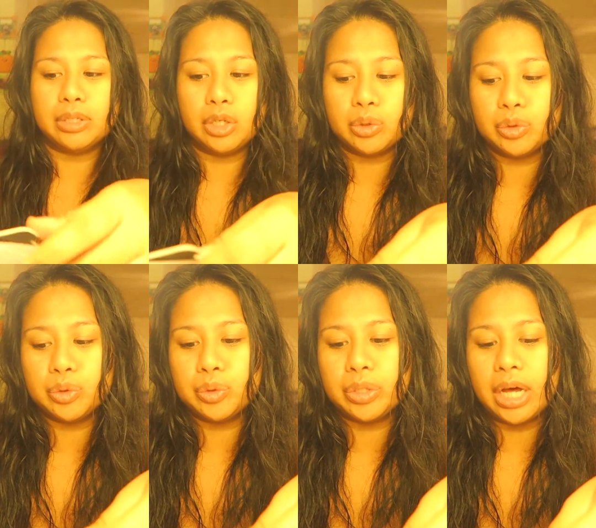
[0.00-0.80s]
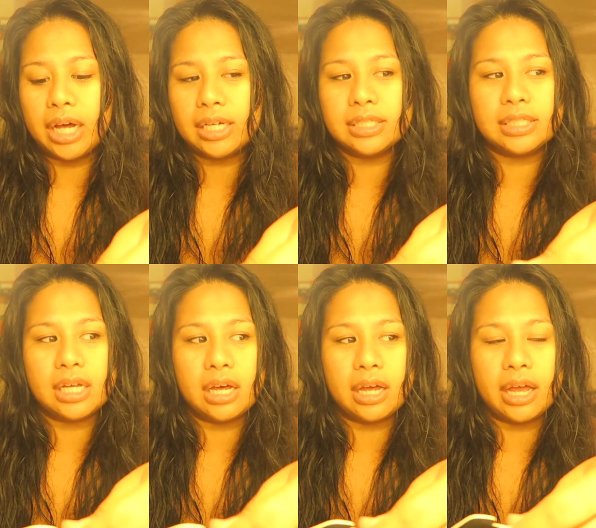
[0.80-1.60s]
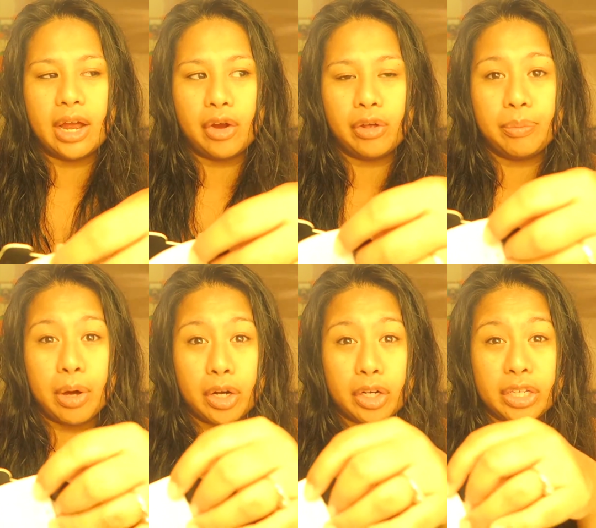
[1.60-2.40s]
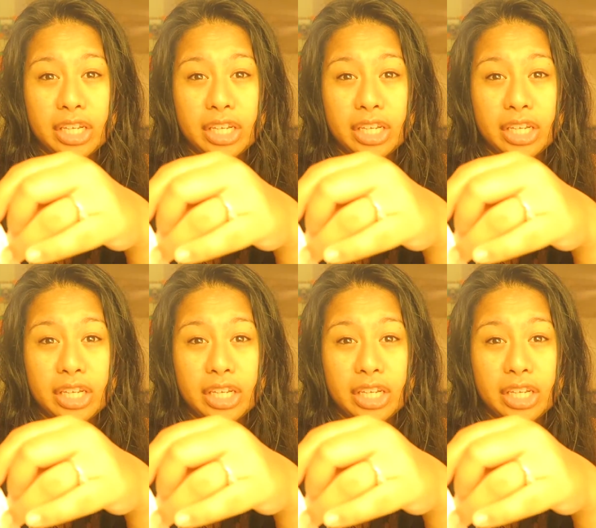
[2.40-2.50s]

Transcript: Puloku got a Harry Potter